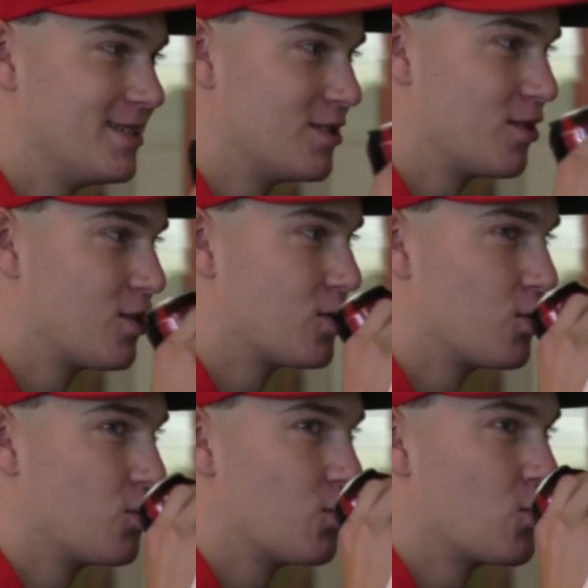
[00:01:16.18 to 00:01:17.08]
with other
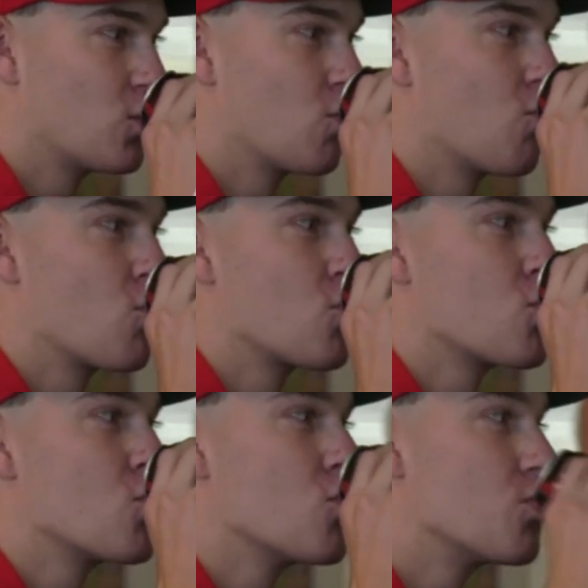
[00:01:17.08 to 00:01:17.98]
students. We
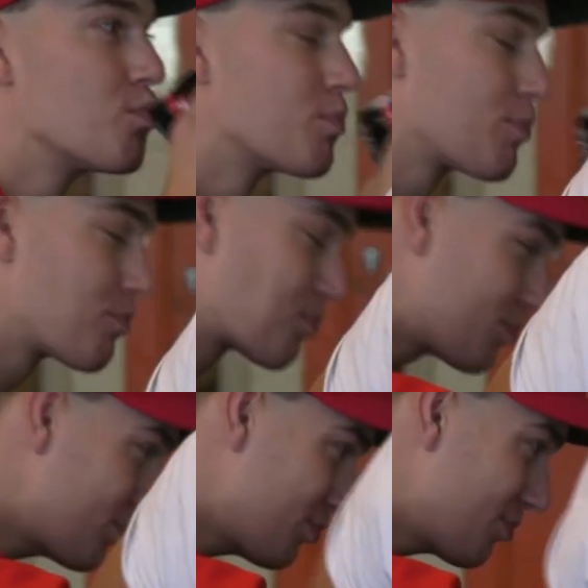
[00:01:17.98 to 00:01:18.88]
all
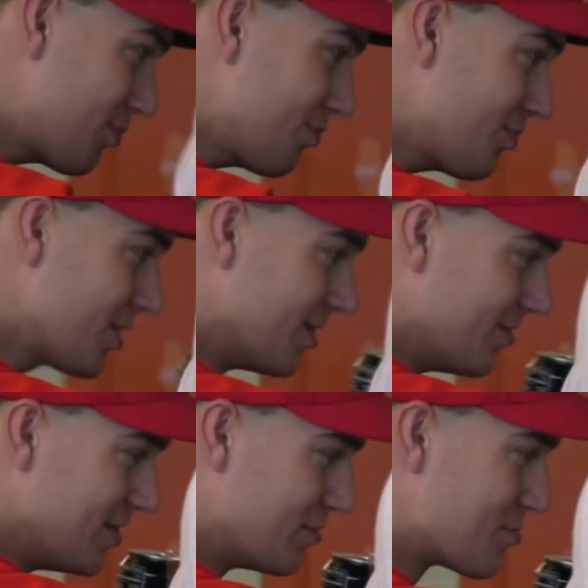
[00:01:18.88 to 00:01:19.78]
take the same
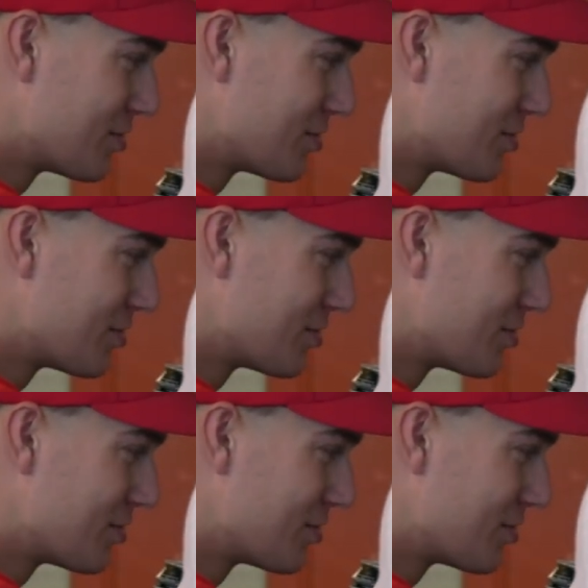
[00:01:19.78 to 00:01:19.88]
class so we're